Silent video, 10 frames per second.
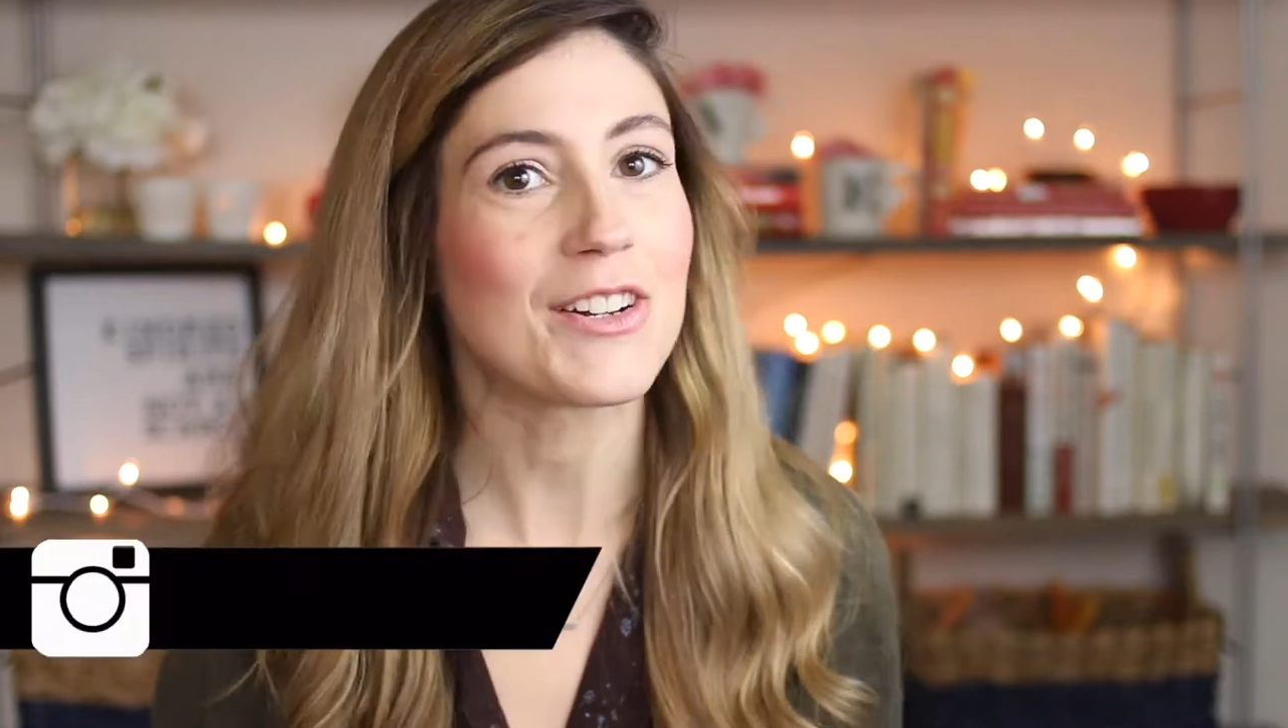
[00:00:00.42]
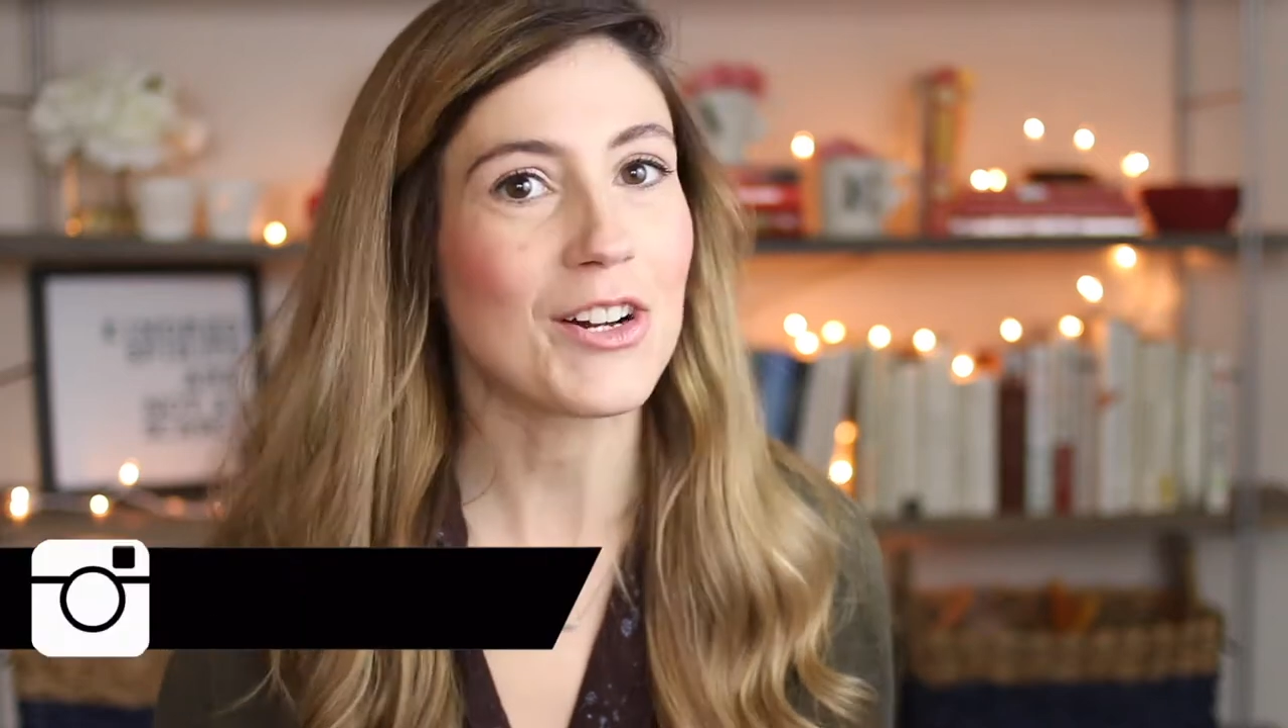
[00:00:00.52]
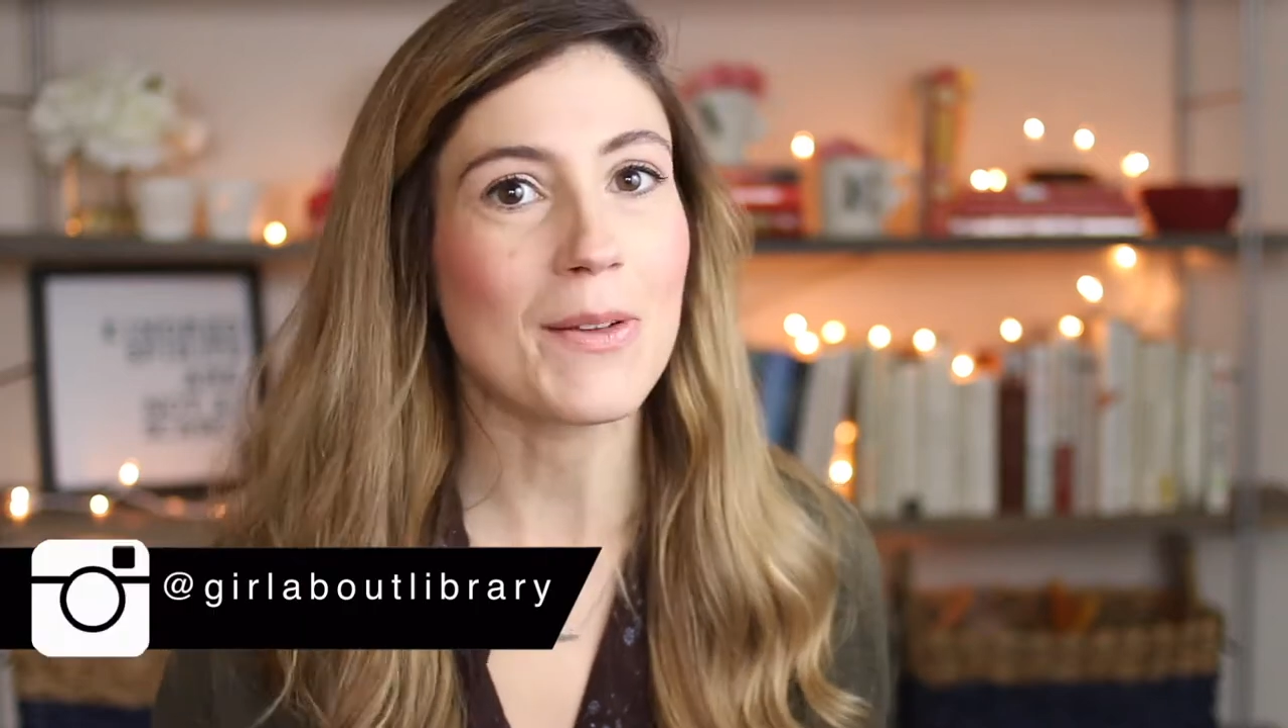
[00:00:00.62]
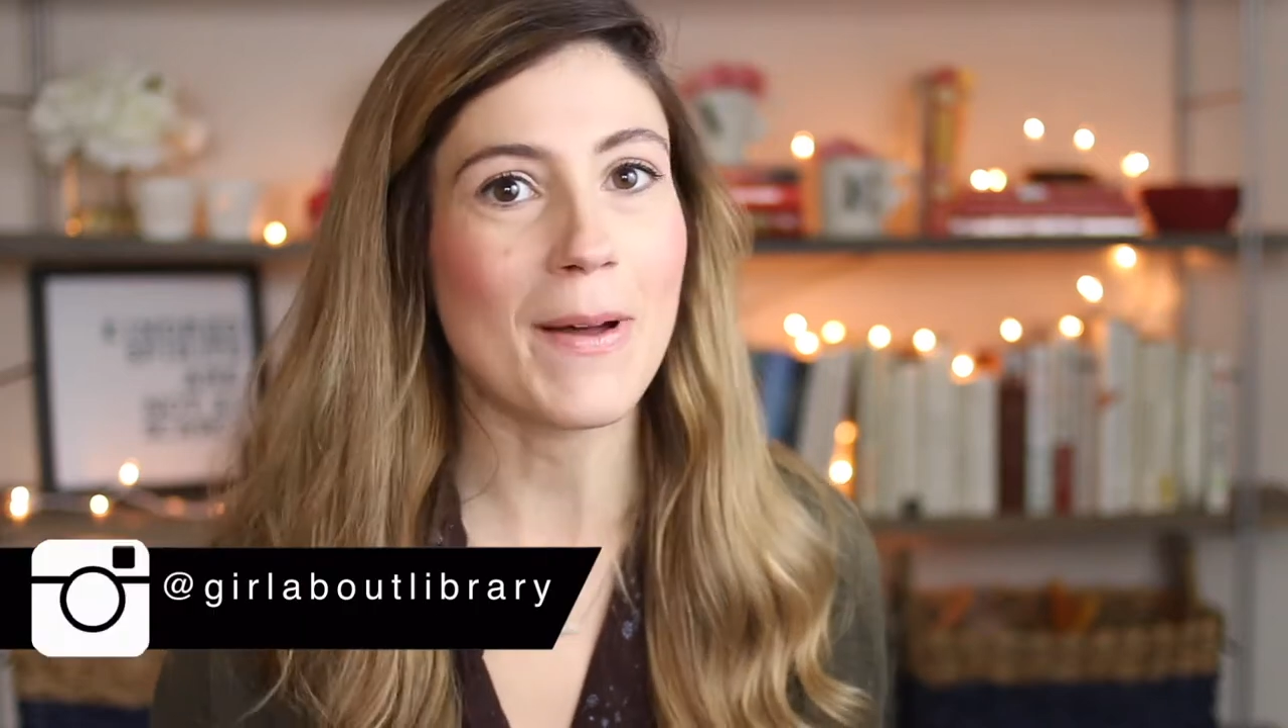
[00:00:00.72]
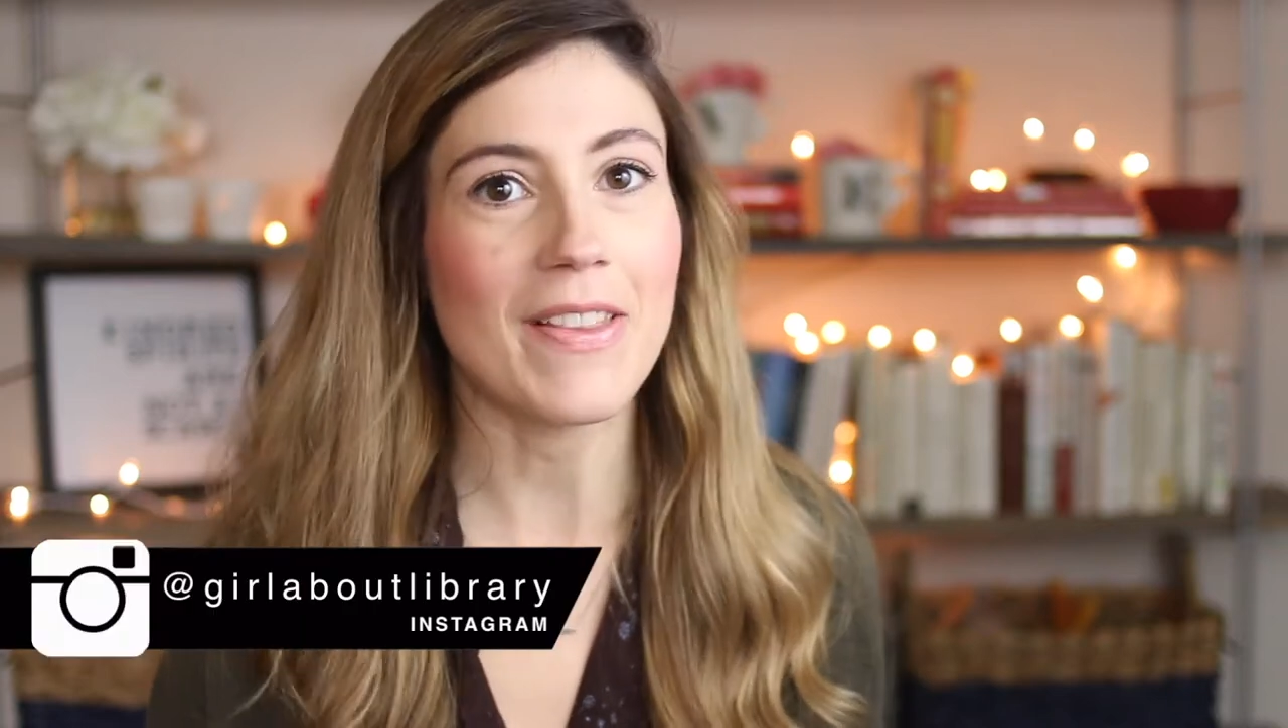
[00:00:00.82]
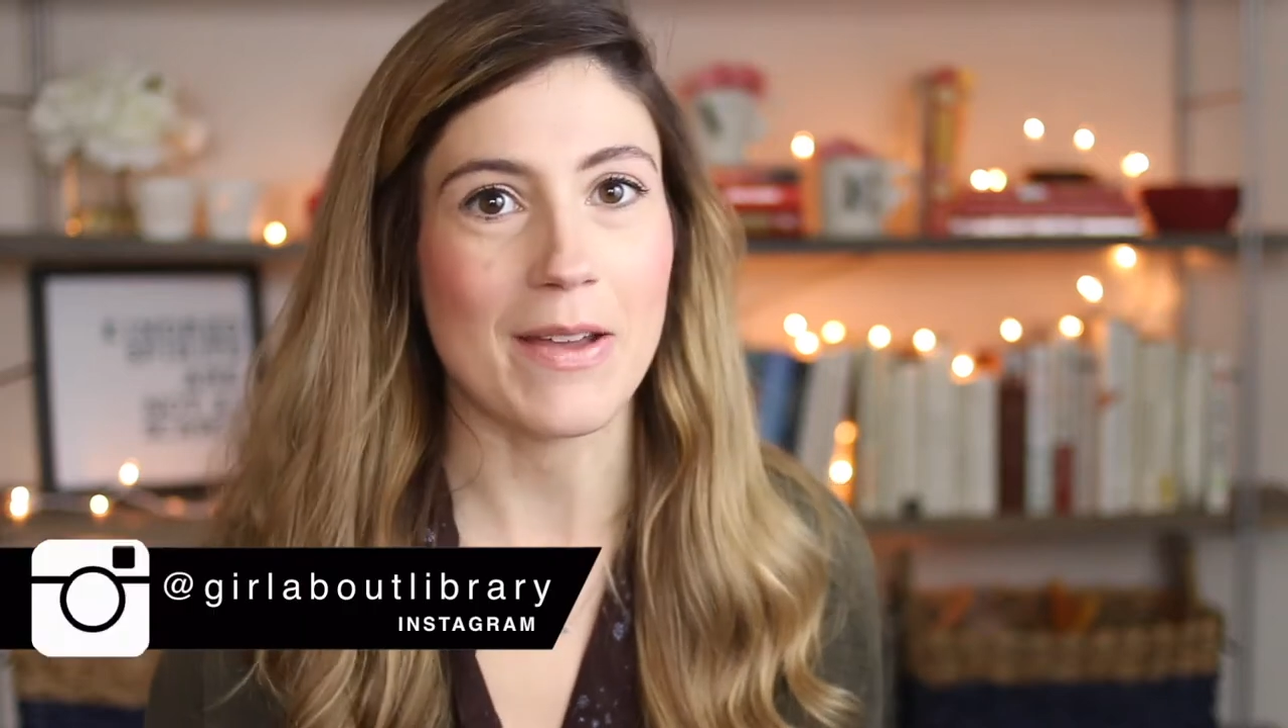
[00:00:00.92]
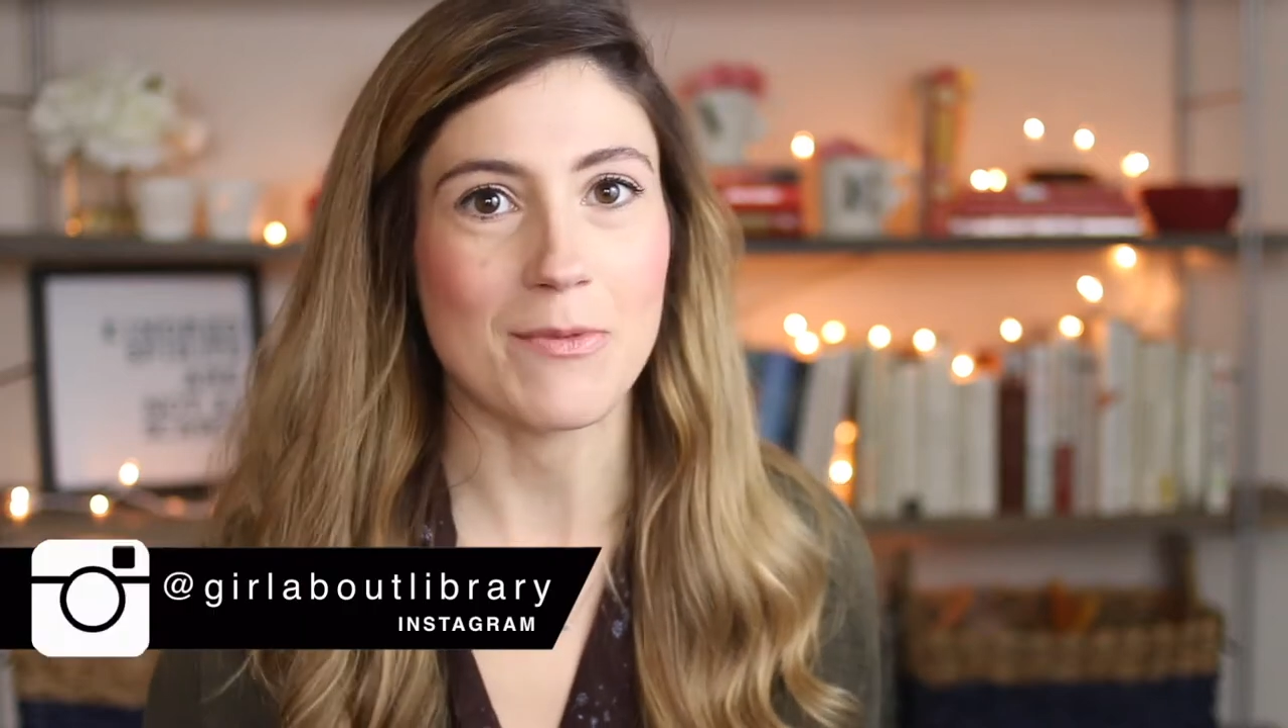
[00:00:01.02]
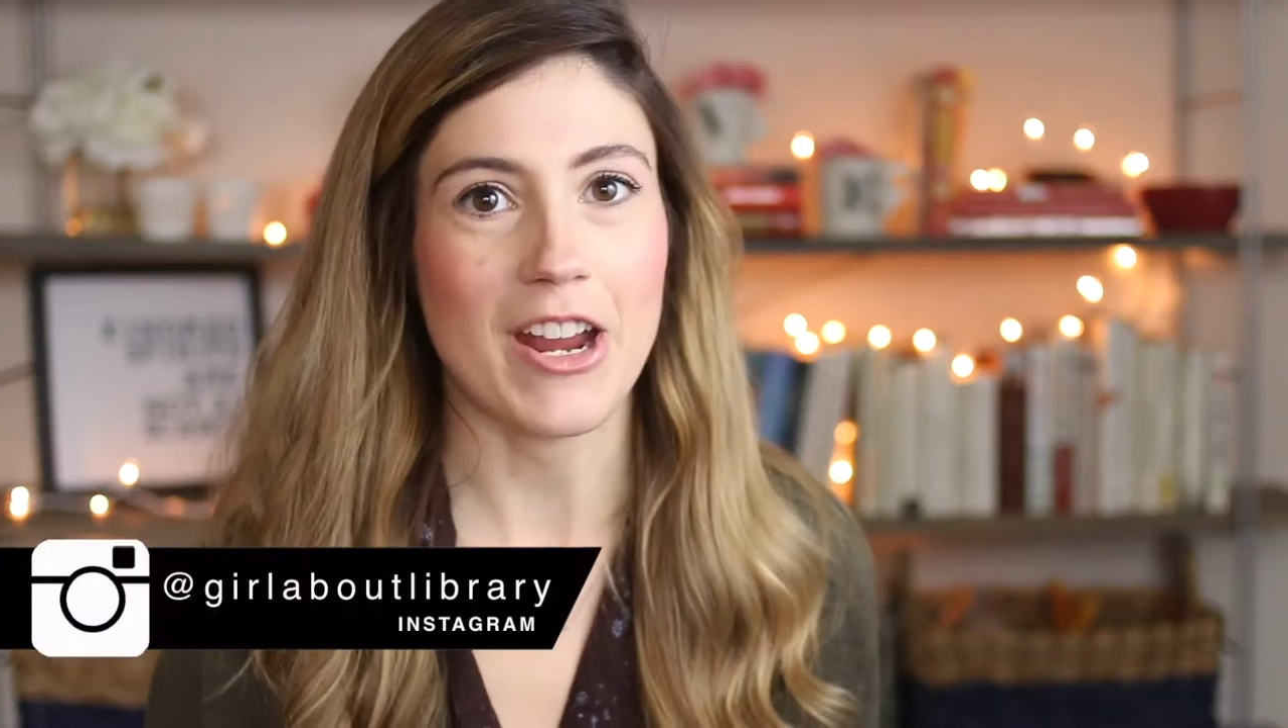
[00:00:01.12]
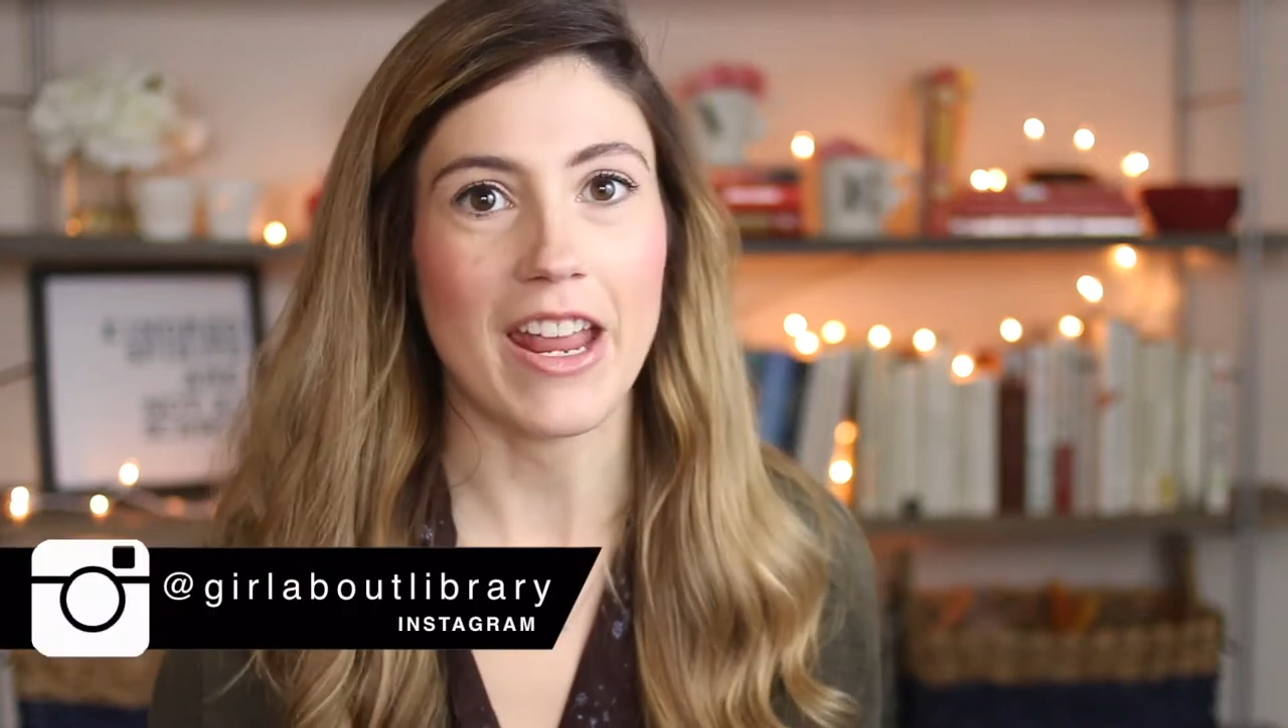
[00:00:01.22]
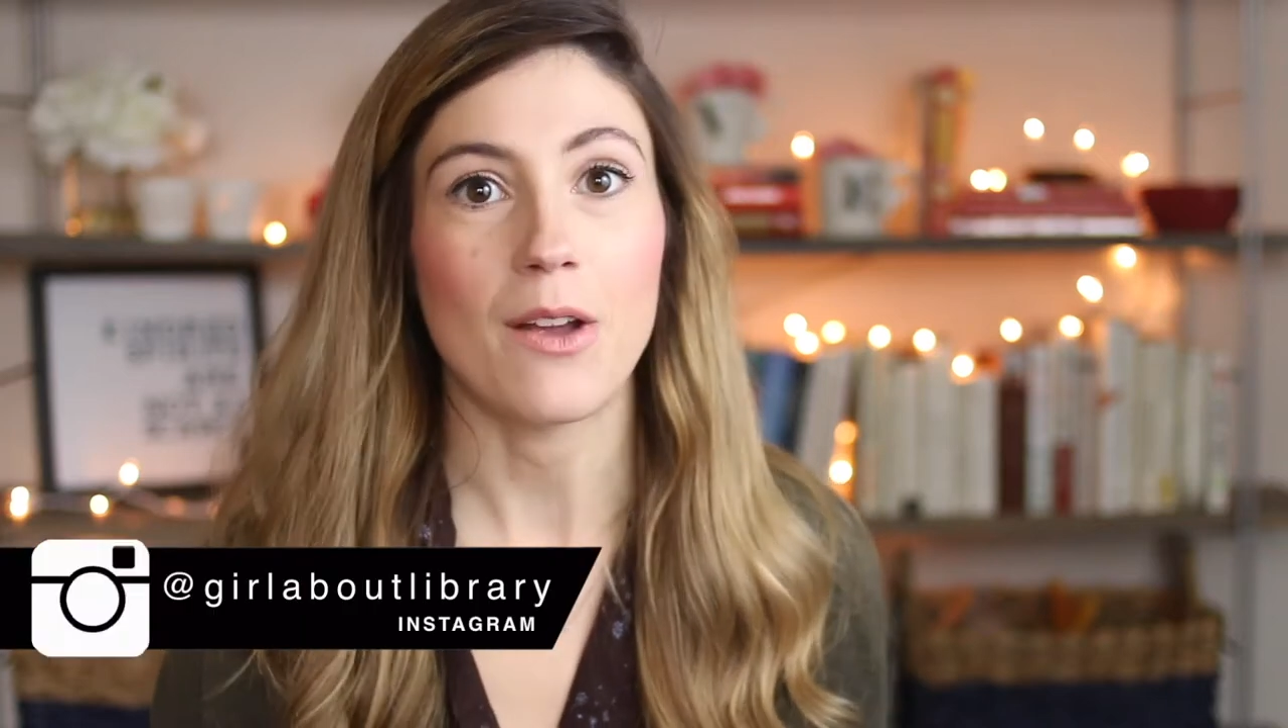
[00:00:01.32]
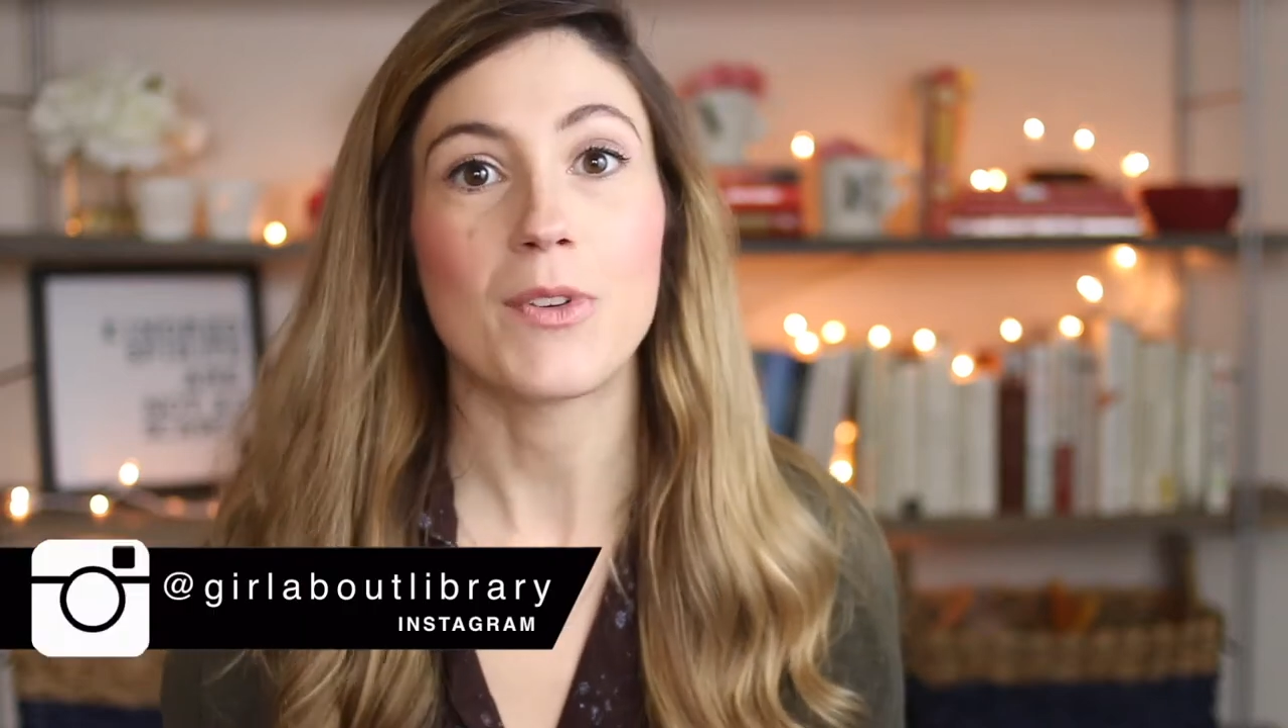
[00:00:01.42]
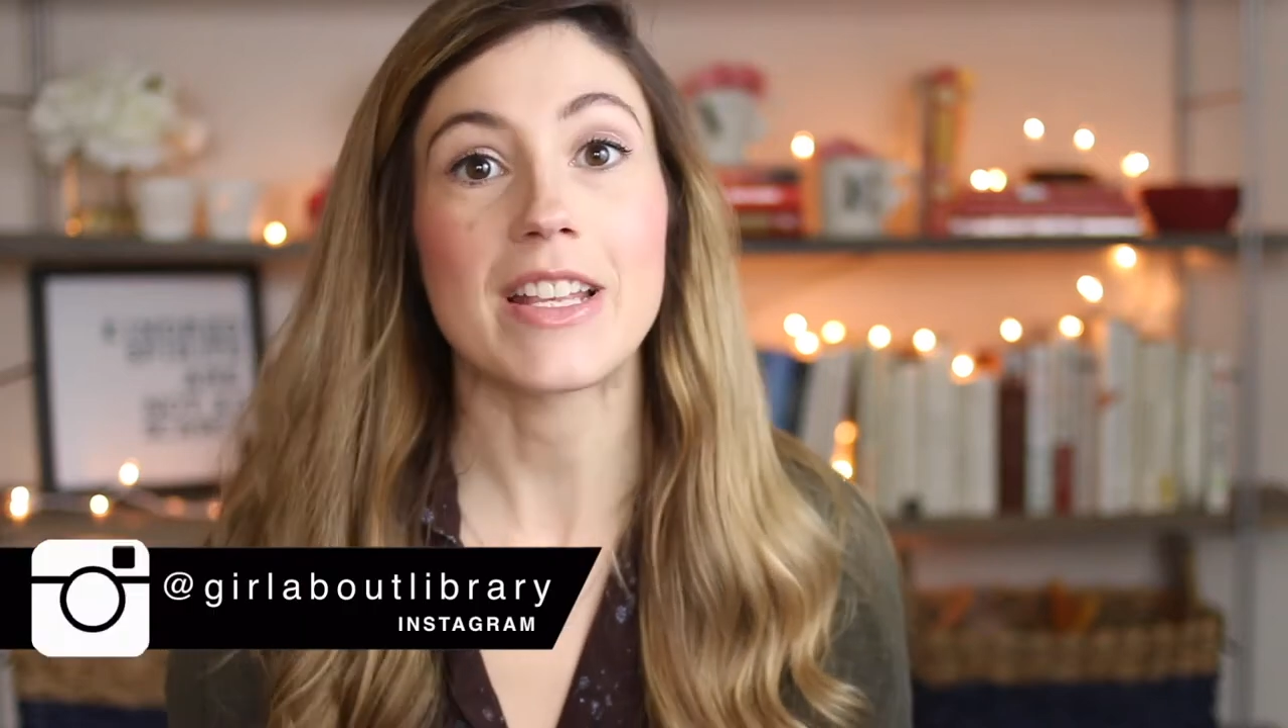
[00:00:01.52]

Girl About Library